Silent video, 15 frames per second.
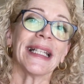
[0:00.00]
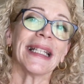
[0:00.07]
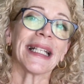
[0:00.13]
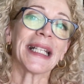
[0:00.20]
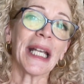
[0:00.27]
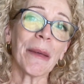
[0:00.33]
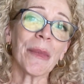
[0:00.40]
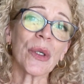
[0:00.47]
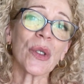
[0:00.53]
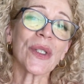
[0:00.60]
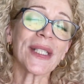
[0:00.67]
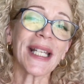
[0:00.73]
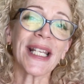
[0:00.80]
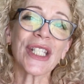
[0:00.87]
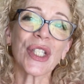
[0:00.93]
The chemical
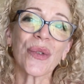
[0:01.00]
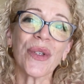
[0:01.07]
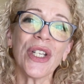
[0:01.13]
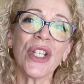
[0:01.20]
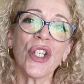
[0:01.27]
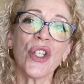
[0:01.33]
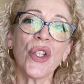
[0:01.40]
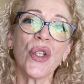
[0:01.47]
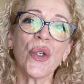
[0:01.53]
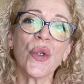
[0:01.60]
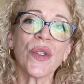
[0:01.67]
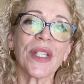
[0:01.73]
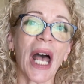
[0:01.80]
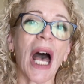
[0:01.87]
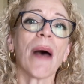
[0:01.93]
sunscreen
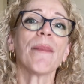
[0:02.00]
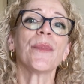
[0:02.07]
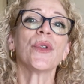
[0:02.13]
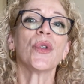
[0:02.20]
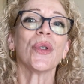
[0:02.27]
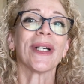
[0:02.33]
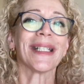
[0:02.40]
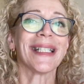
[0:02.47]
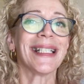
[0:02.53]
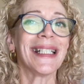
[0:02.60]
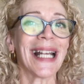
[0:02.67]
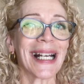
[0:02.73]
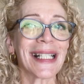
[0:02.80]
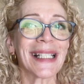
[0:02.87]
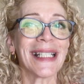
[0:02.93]
use up to a
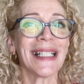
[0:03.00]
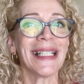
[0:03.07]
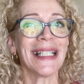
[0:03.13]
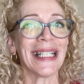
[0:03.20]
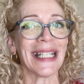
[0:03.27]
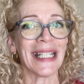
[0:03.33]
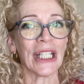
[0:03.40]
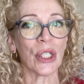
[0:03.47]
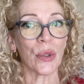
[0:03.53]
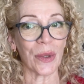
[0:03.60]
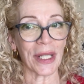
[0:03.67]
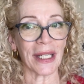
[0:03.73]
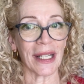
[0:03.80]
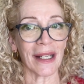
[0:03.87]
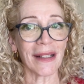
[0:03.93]
dozen
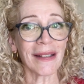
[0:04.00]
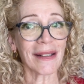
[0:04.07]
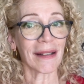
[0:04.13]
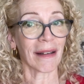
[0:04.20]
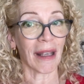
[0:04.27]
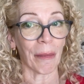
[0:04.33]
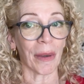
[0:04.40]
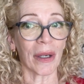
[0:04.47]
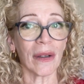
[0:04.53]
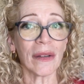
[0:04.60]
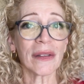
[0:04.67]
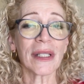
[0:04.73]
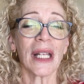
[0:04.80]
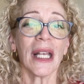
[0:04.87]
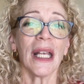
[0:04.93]
ingredients, chemicals,